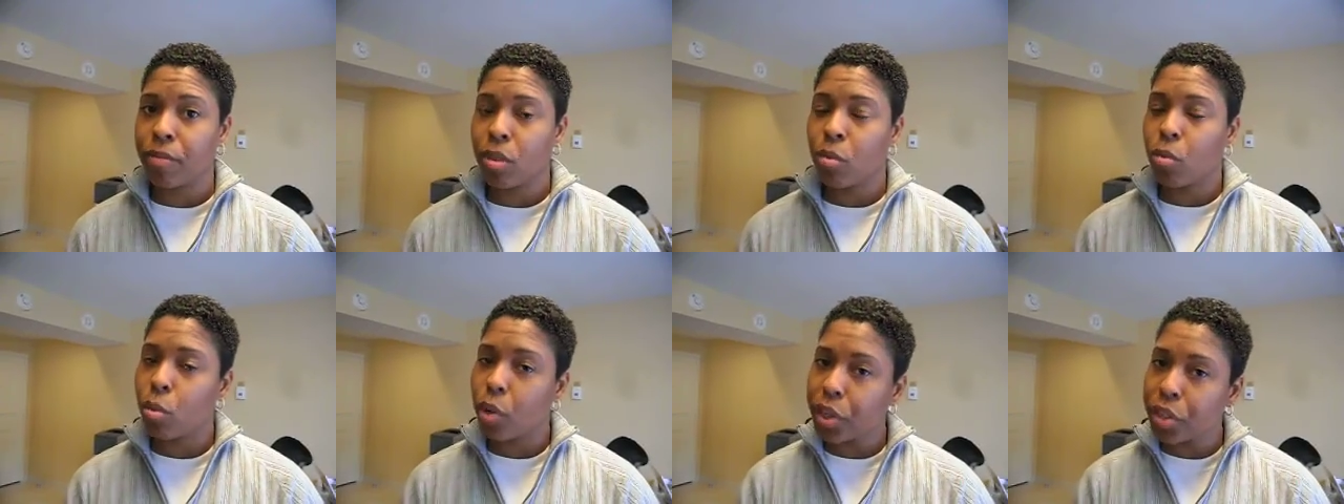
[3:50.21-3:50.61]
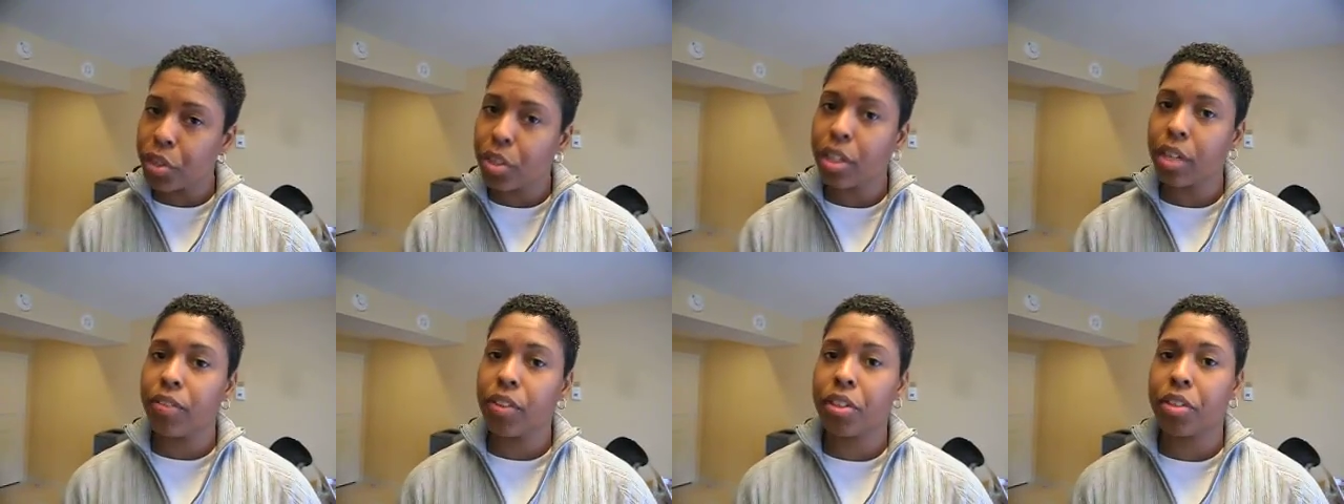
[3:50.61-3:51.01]
What are you
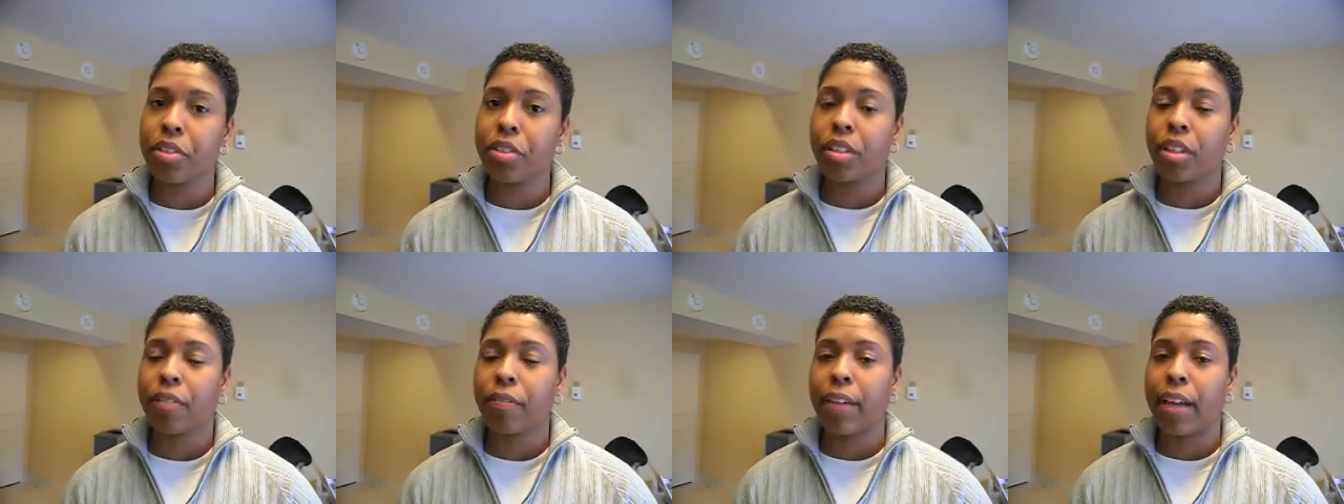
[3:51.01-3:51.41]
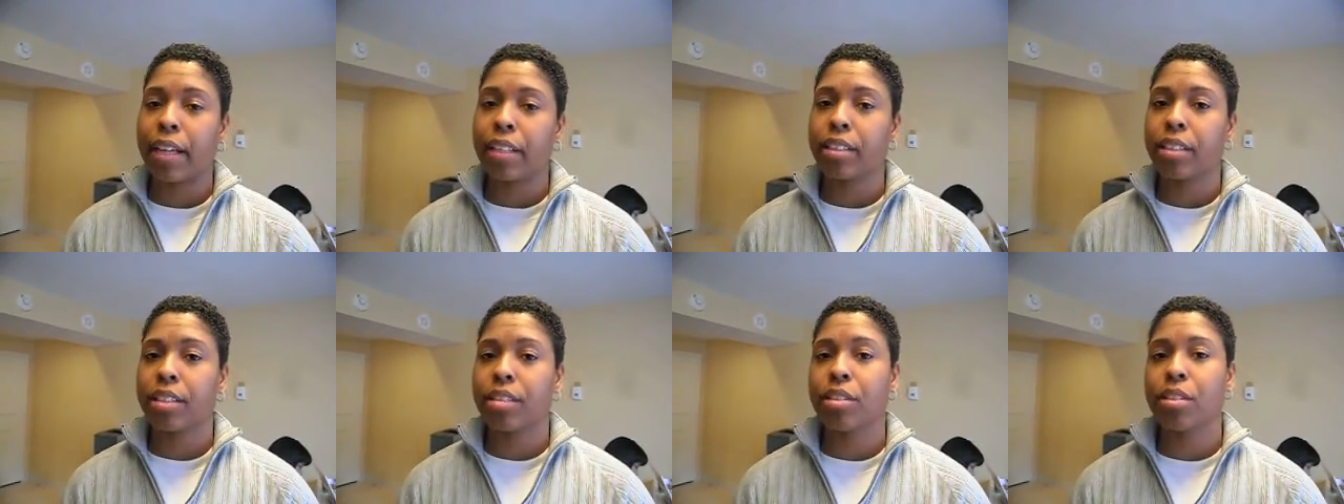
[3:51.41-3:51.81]
giving yourself
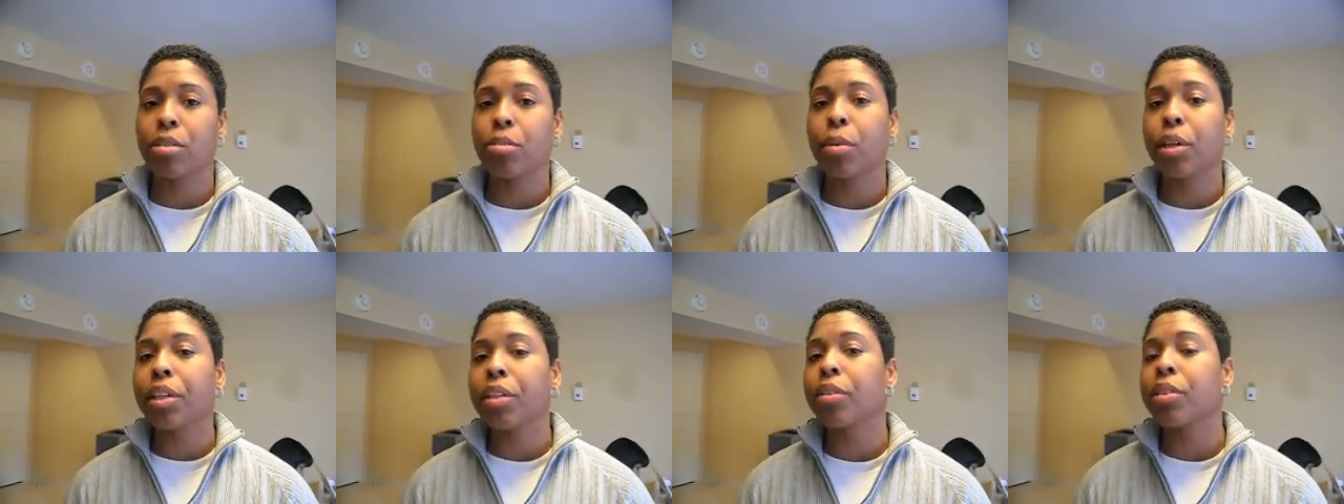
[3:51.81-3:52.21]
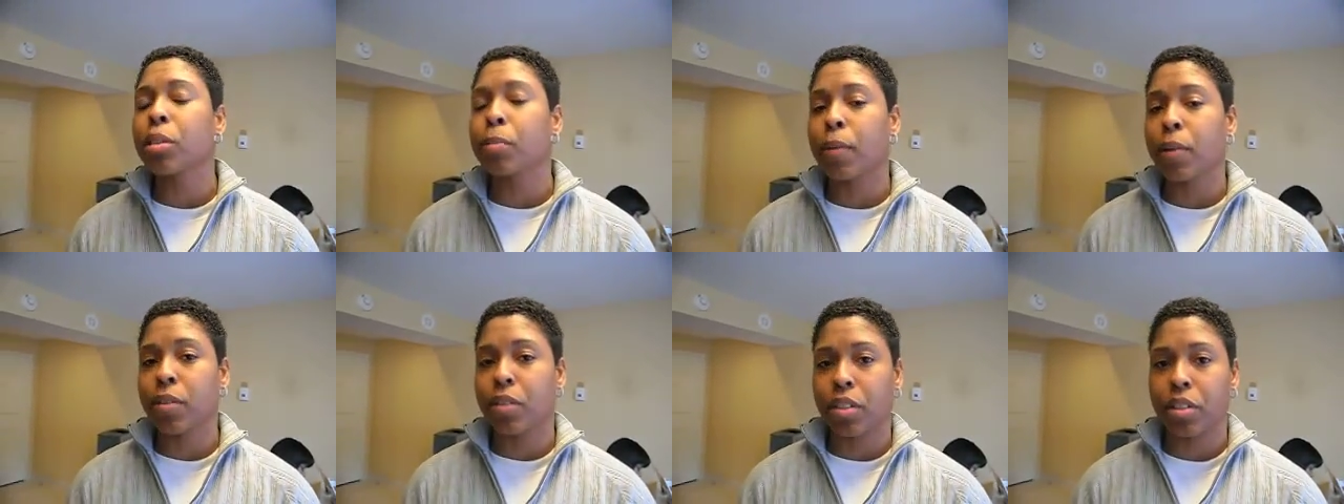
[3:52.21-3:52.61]
access to? What are you
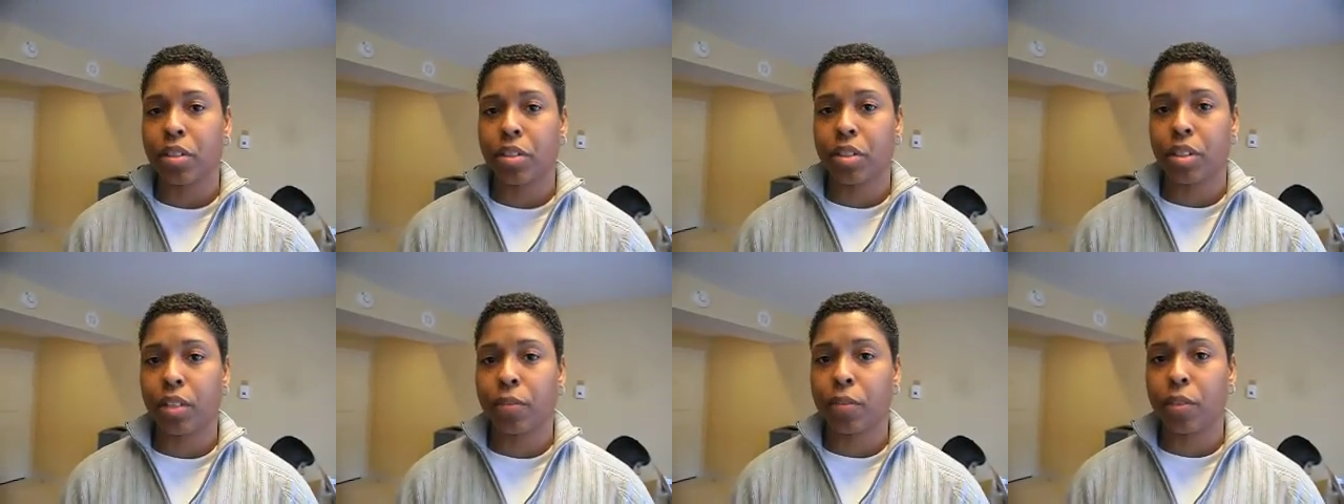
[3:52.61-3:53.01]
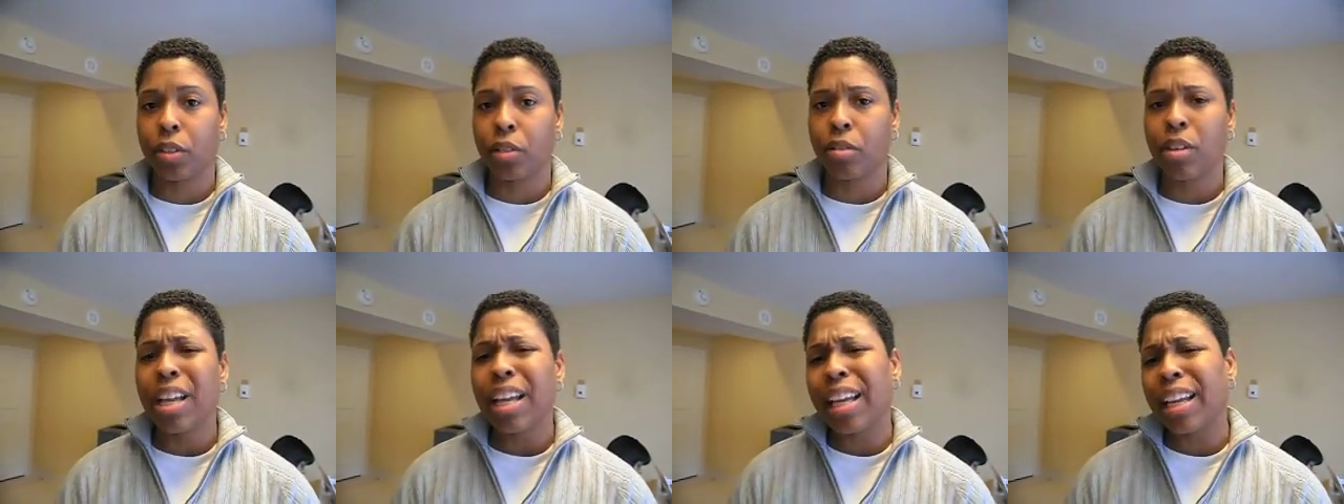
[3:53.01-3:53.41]
exposing yourself to?
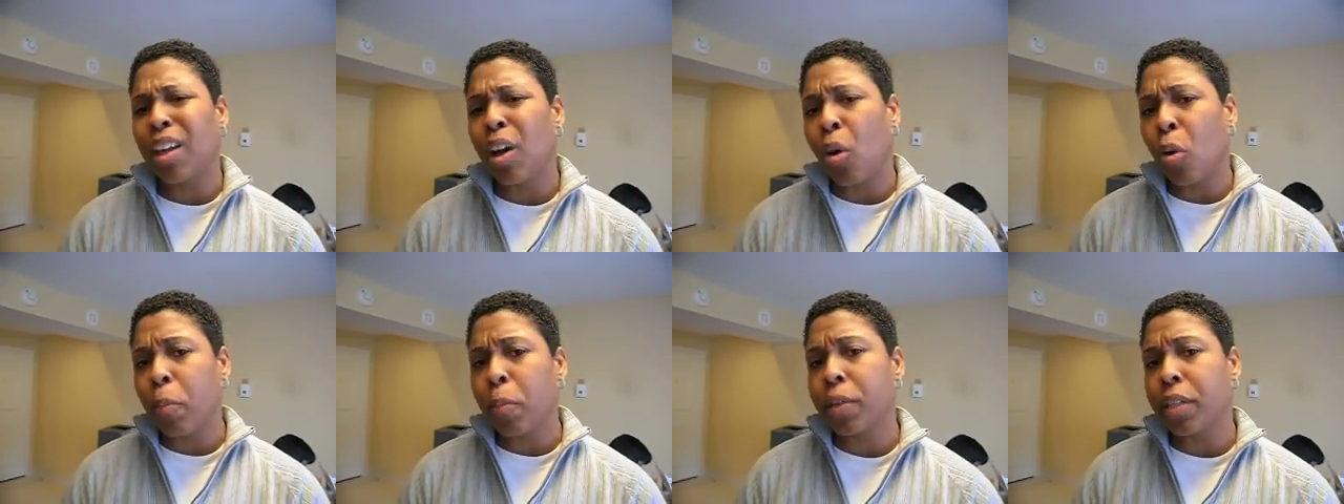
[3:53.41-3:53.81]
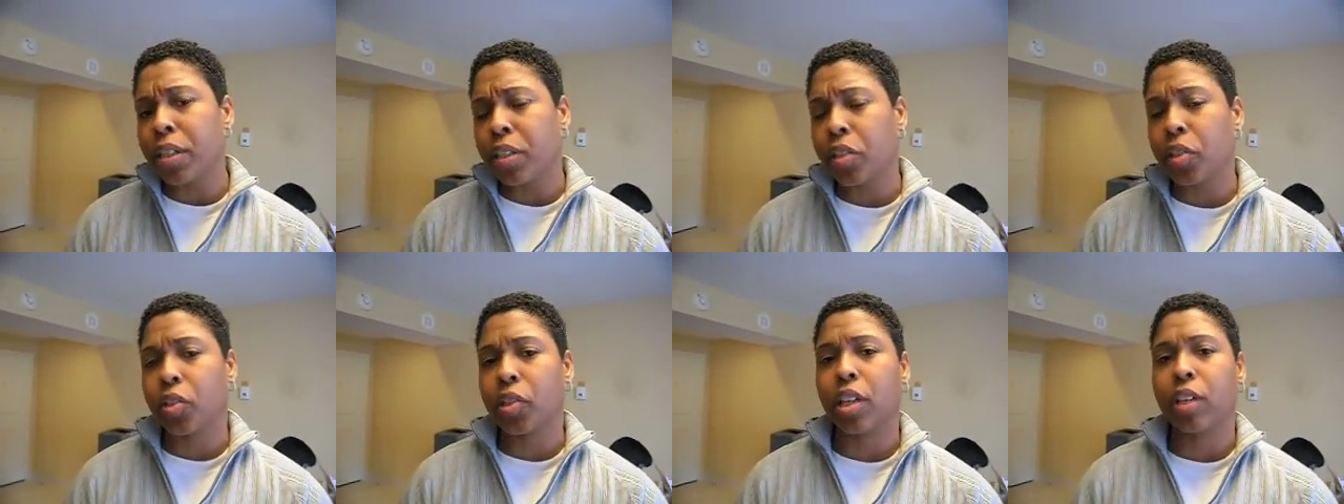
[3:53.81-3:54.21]
And opening
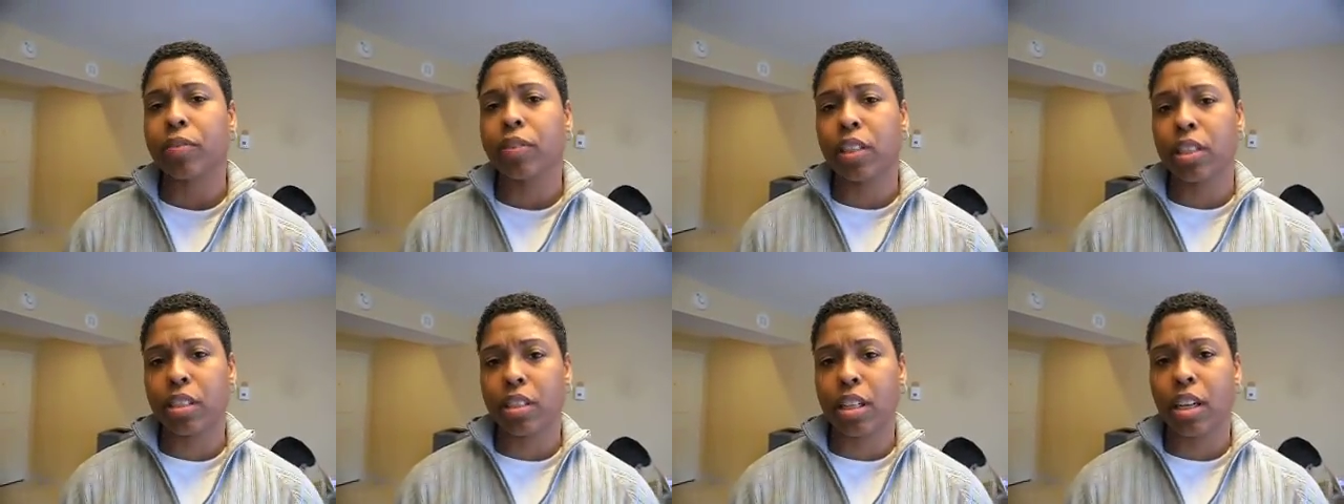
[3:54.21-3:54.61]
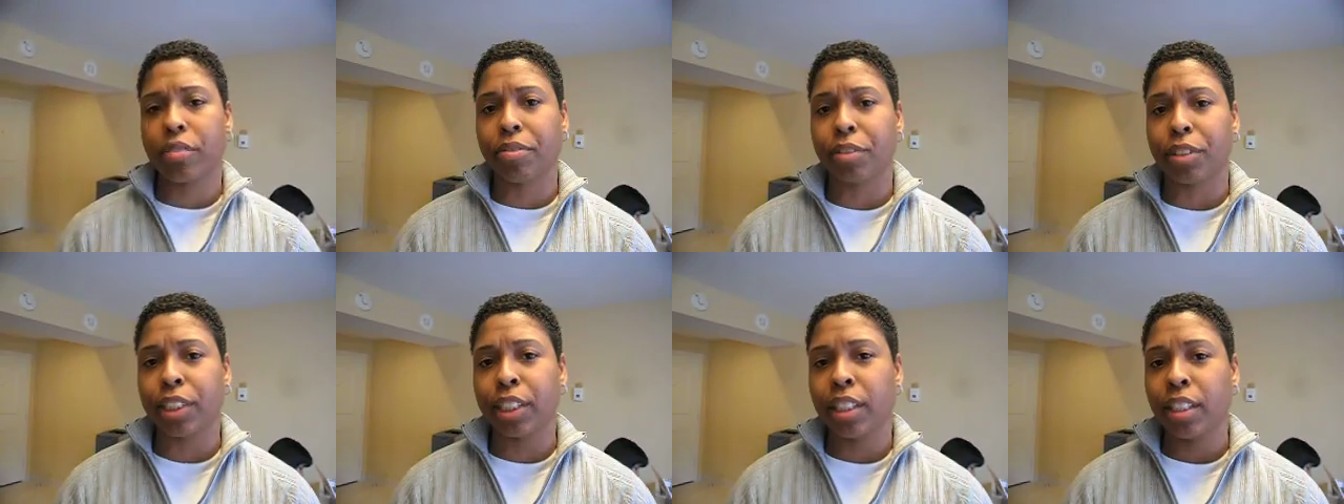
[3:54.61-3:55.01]
yourself to
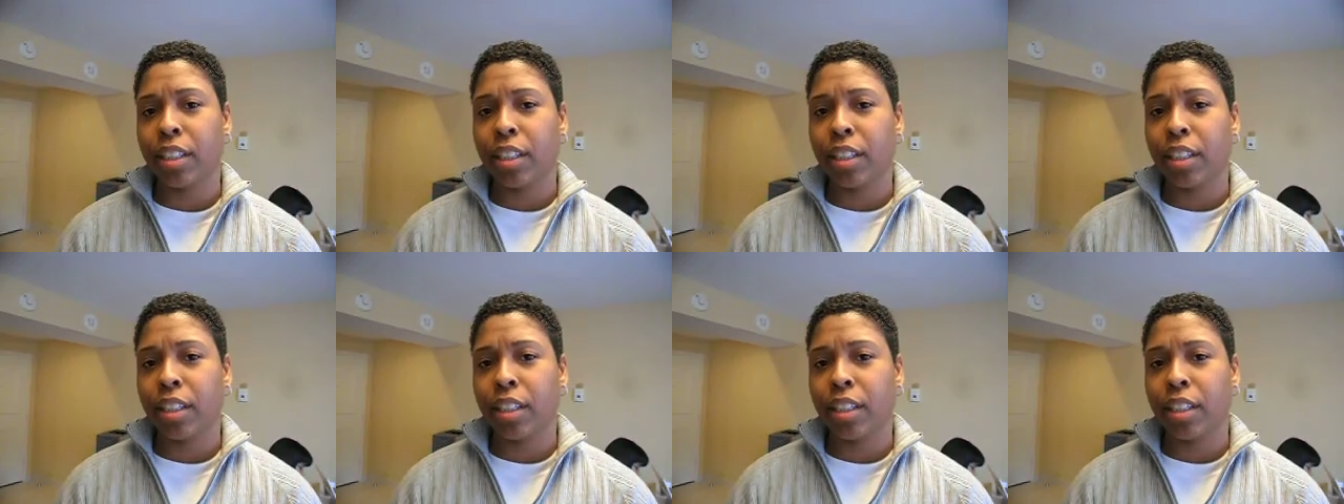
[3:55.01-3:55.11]
discovery.